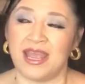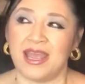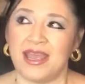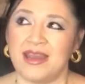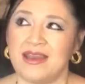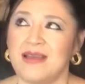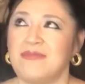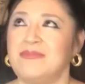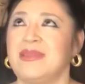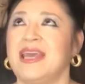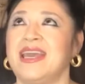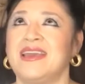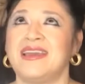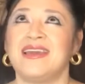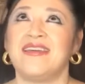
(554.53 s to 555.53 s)
And I'm
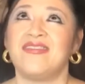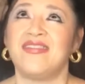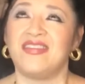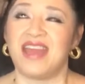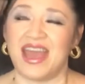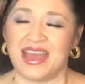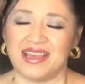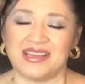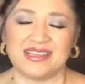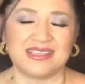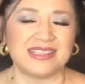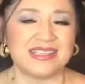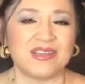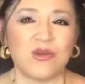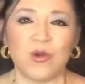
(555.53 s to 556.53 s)
like, that
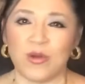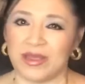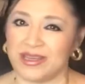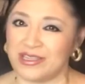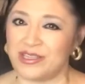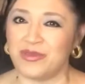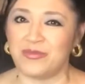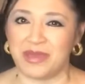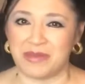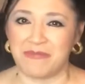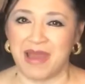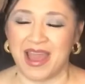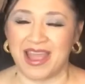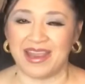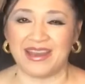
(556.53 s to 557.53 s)
is going to be
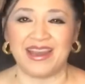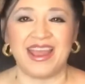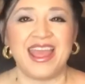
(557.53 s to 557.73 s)
mine.